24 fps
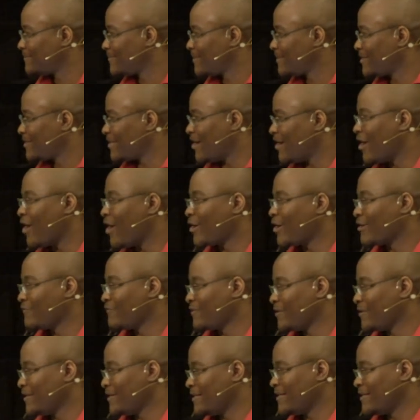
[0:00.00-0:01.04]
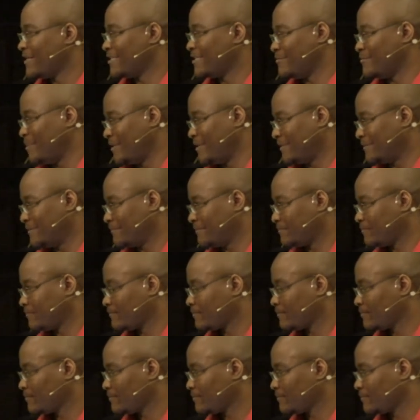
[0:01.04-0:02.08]
the heart of your husband,
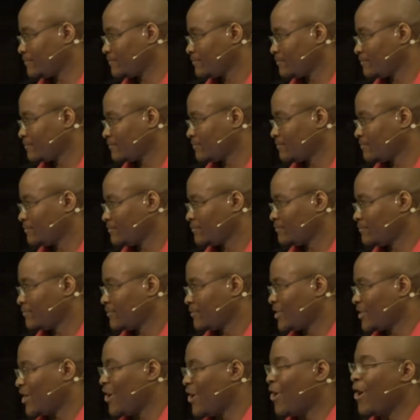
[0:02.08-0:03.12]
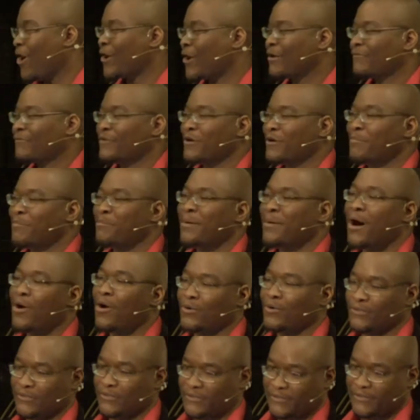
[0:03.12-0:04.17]
the heart of your
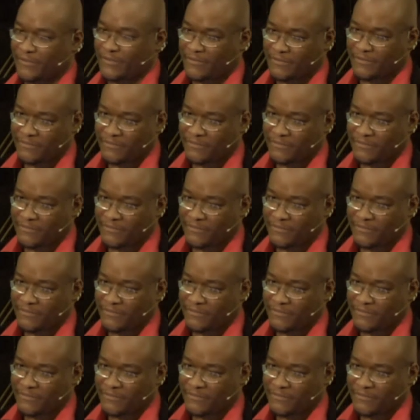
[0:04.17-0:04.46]
boss?